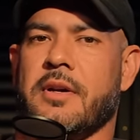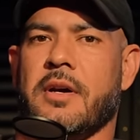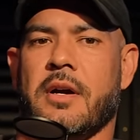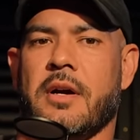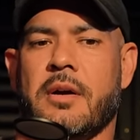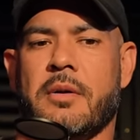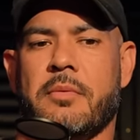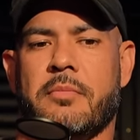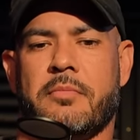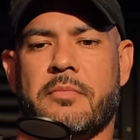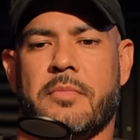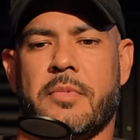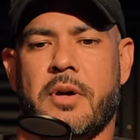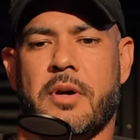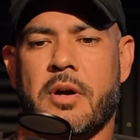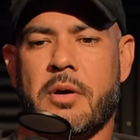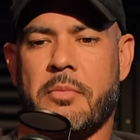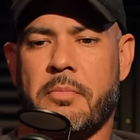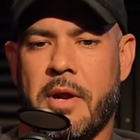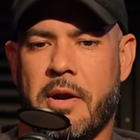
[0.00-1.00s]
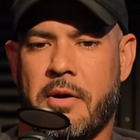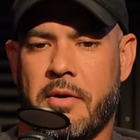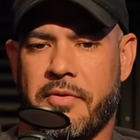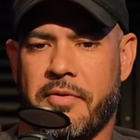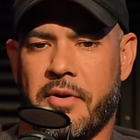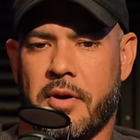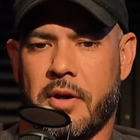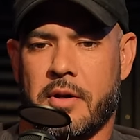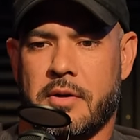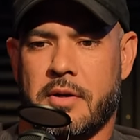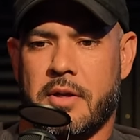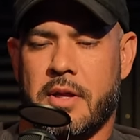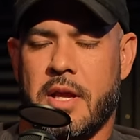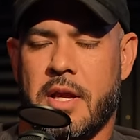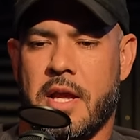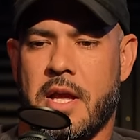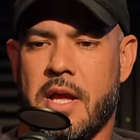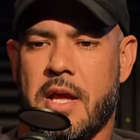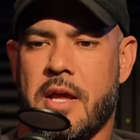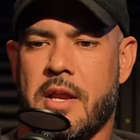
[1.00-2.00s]
um, a marathon
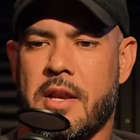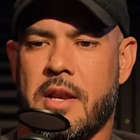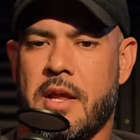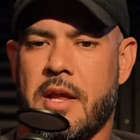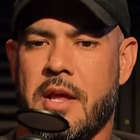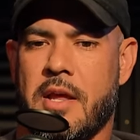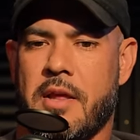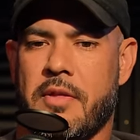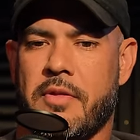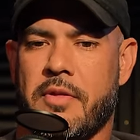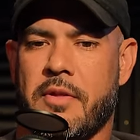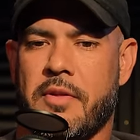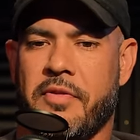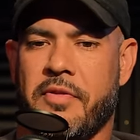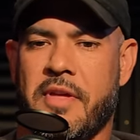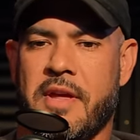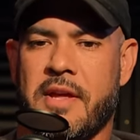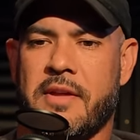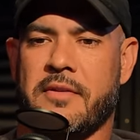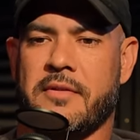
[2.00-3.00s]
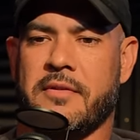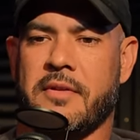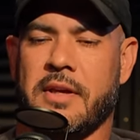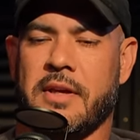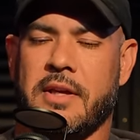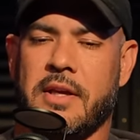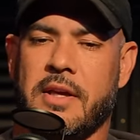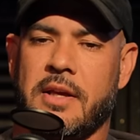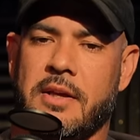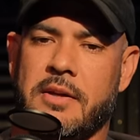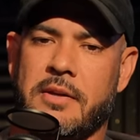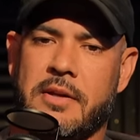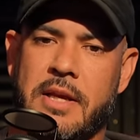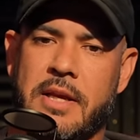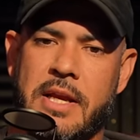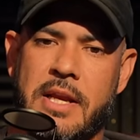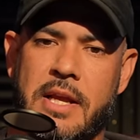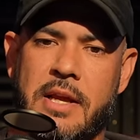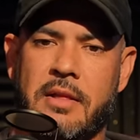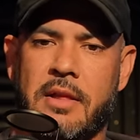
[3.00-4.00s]
and in the things like
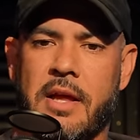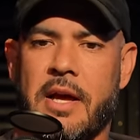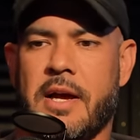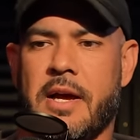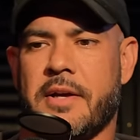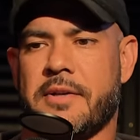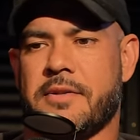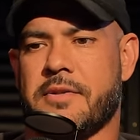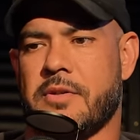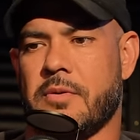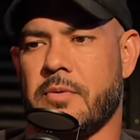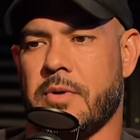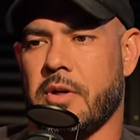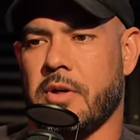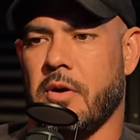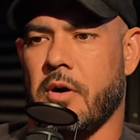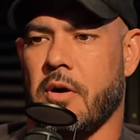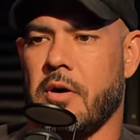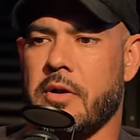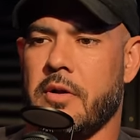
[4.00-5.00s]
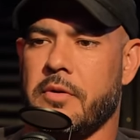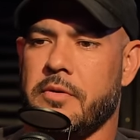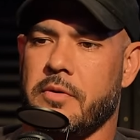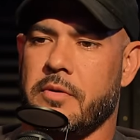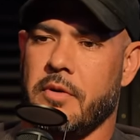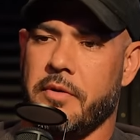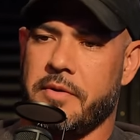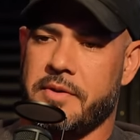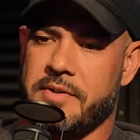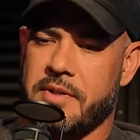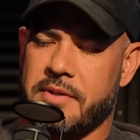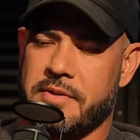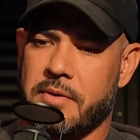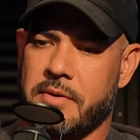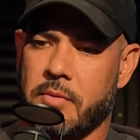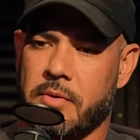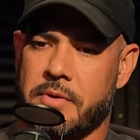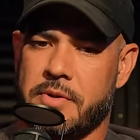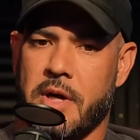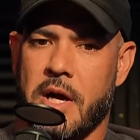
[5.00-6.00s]
eating less, doing cardio, doing all these things
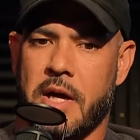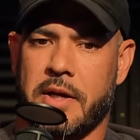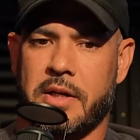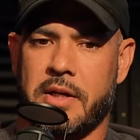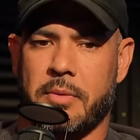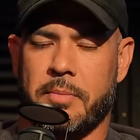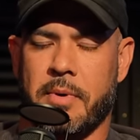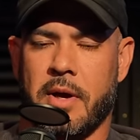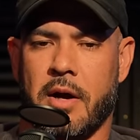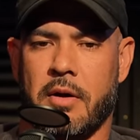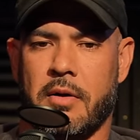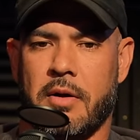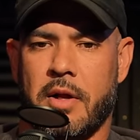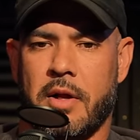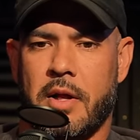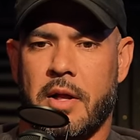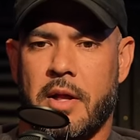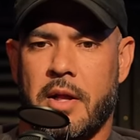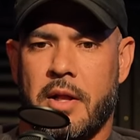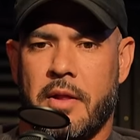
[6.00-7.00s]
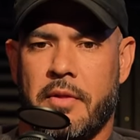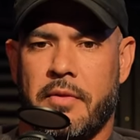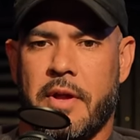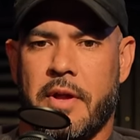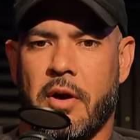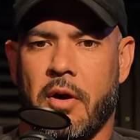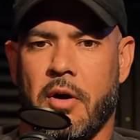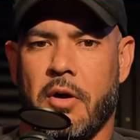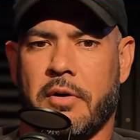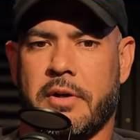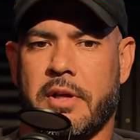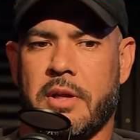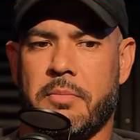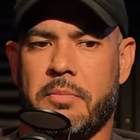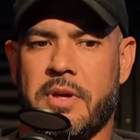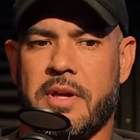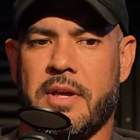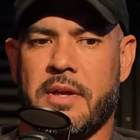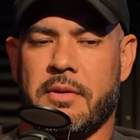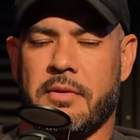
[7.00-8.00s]
that we're talking about, they all can
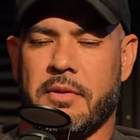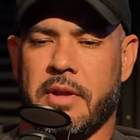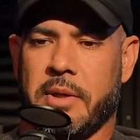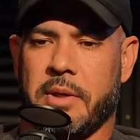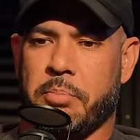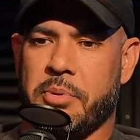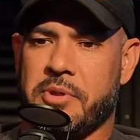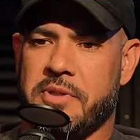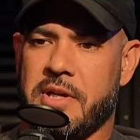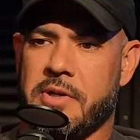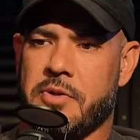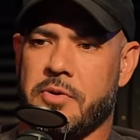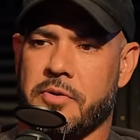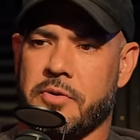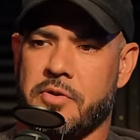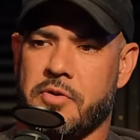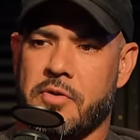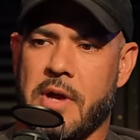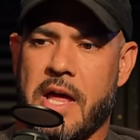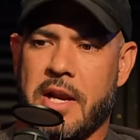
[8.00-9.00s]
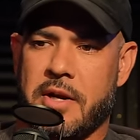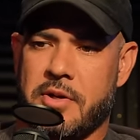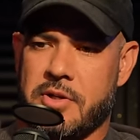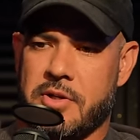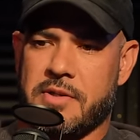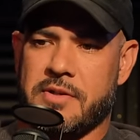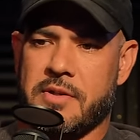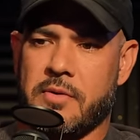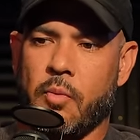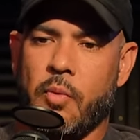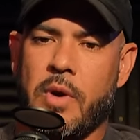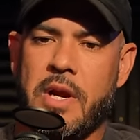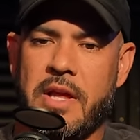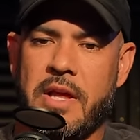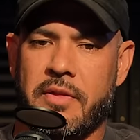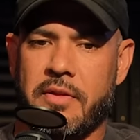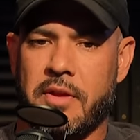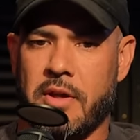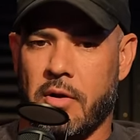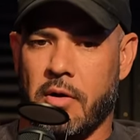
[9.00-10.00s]
be like potential strategies in
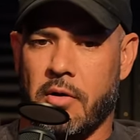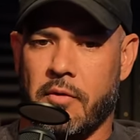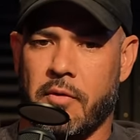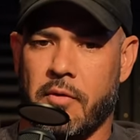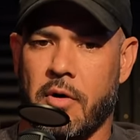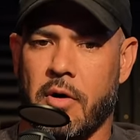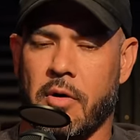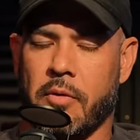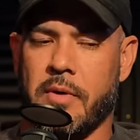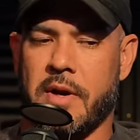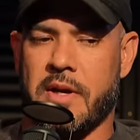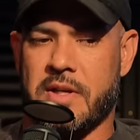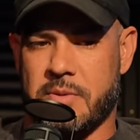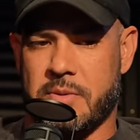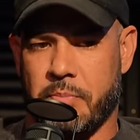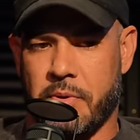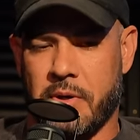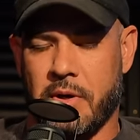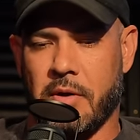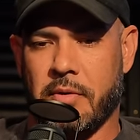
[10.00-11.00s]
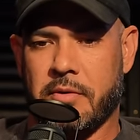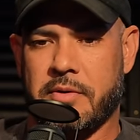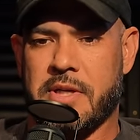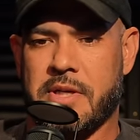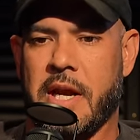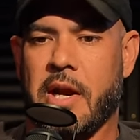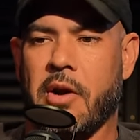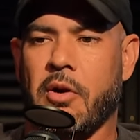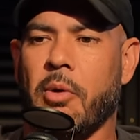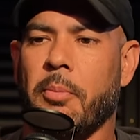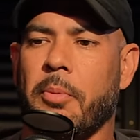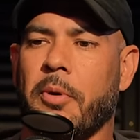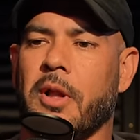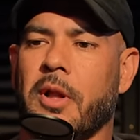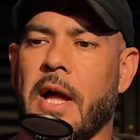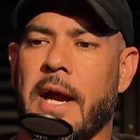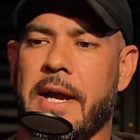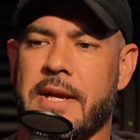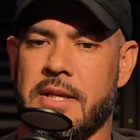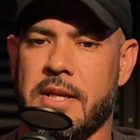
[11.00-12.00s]
winning the overall race, but a
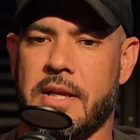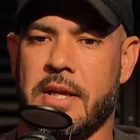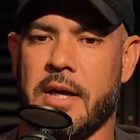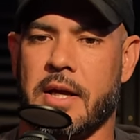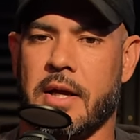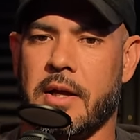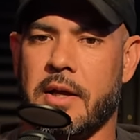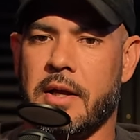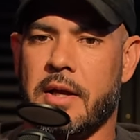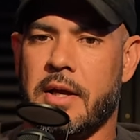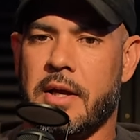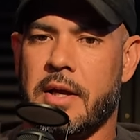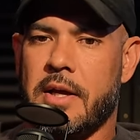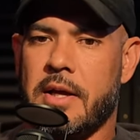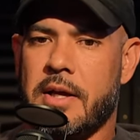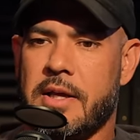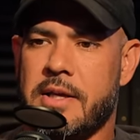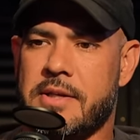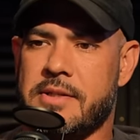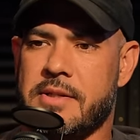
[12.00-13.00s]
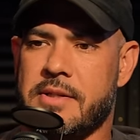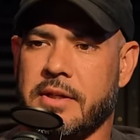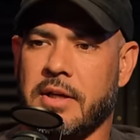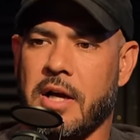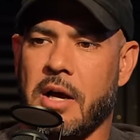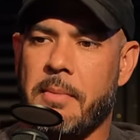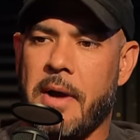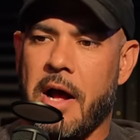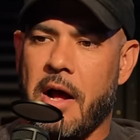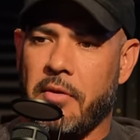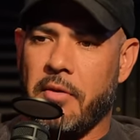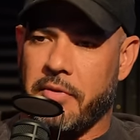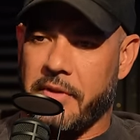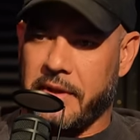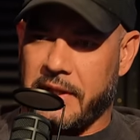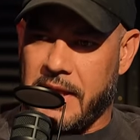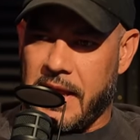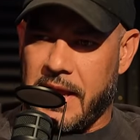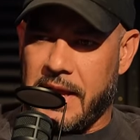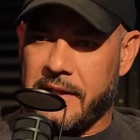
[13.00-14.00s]
terrible idea is to come out the
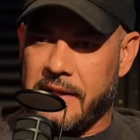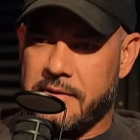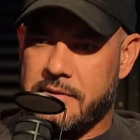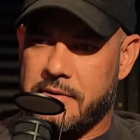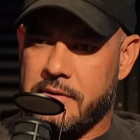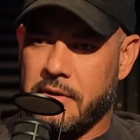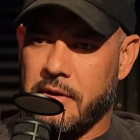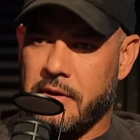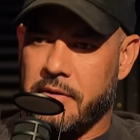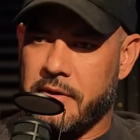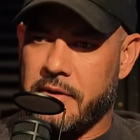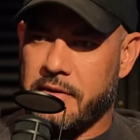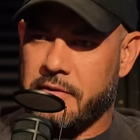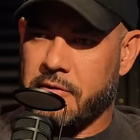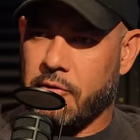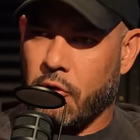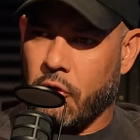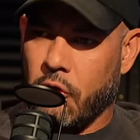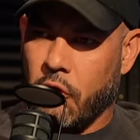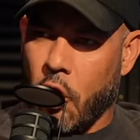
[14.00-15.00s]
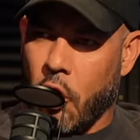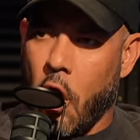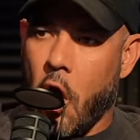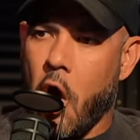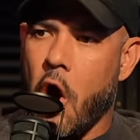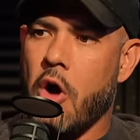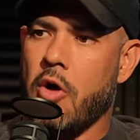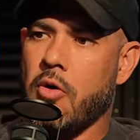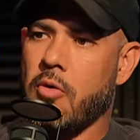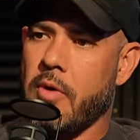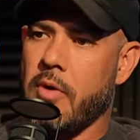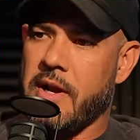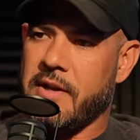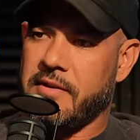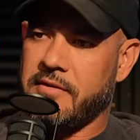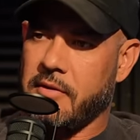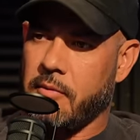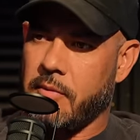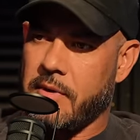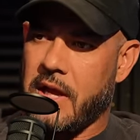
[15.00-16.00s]
gates in this long
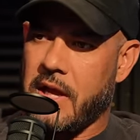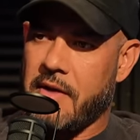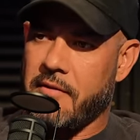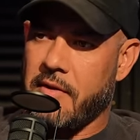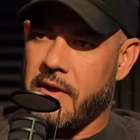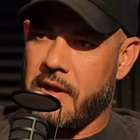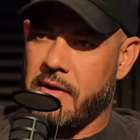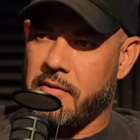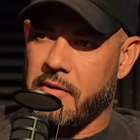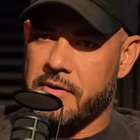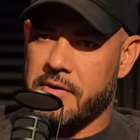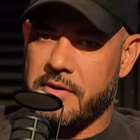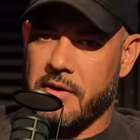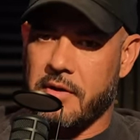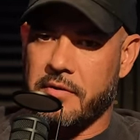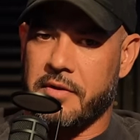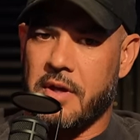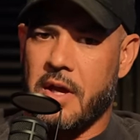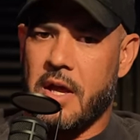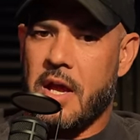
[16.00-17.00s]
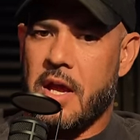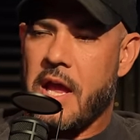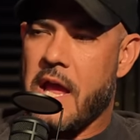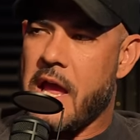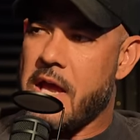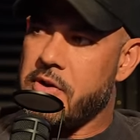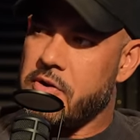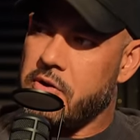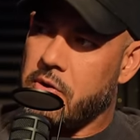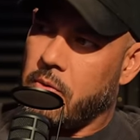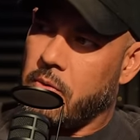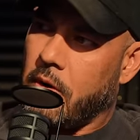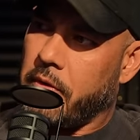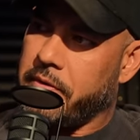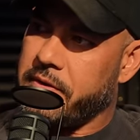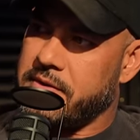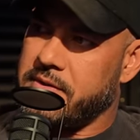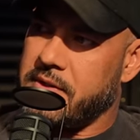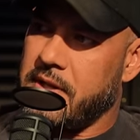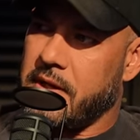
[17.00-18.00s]
race that we have ahead of ourselves and do all
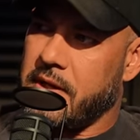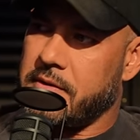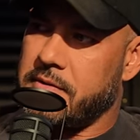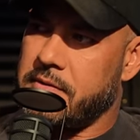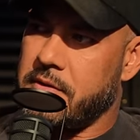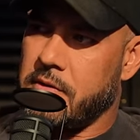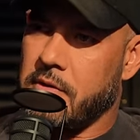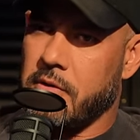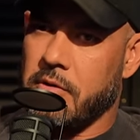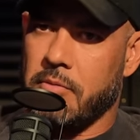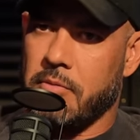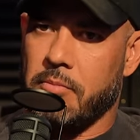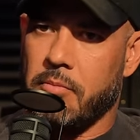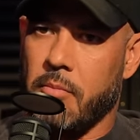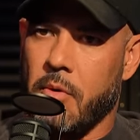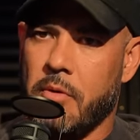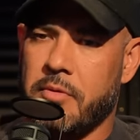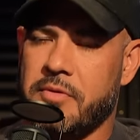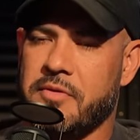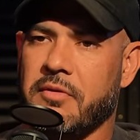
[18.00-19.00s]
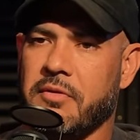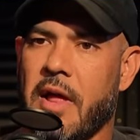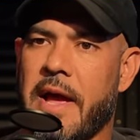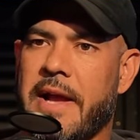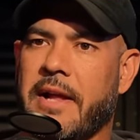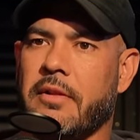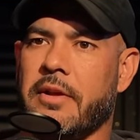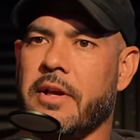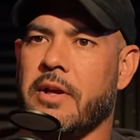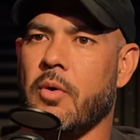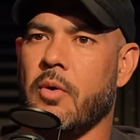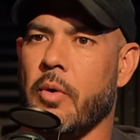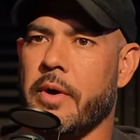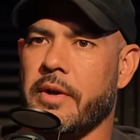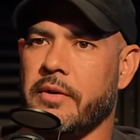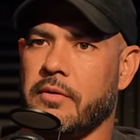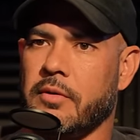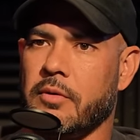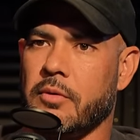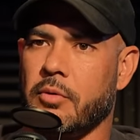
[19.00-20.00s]
these things. You're most likely
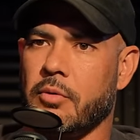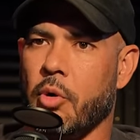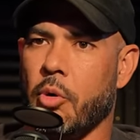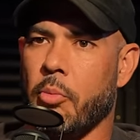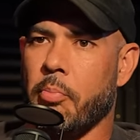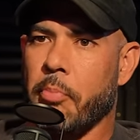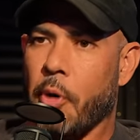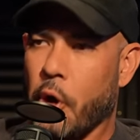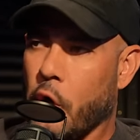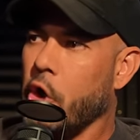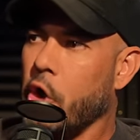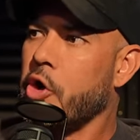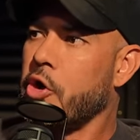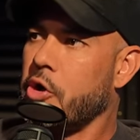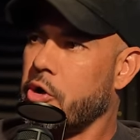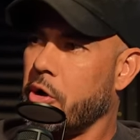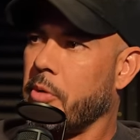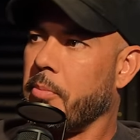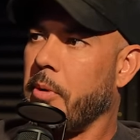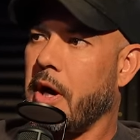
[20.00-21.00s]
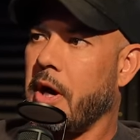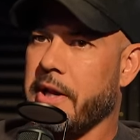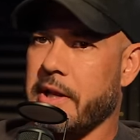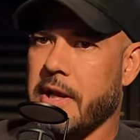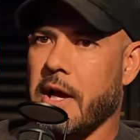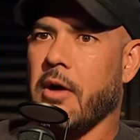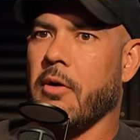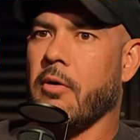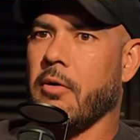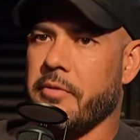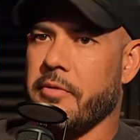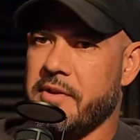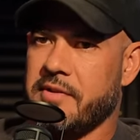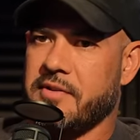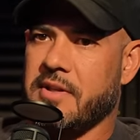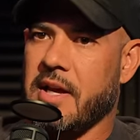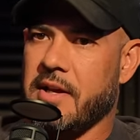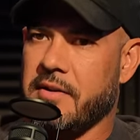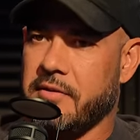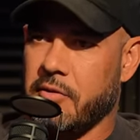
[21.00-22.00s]
going to burn your body out, or in this
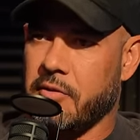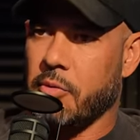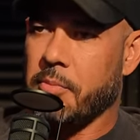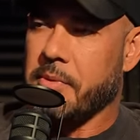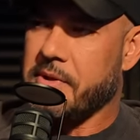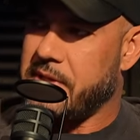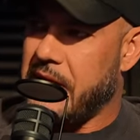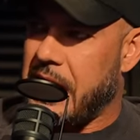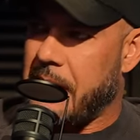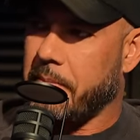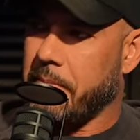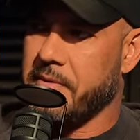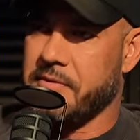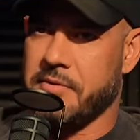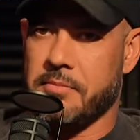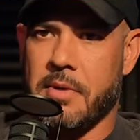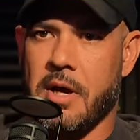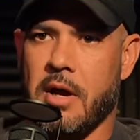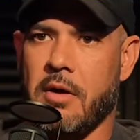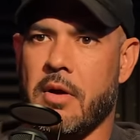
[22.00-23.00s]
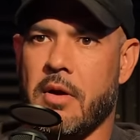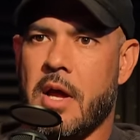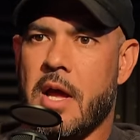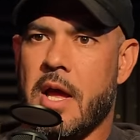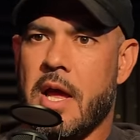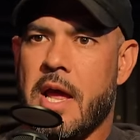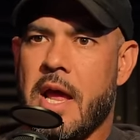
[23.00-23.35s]
case, your metabolism out.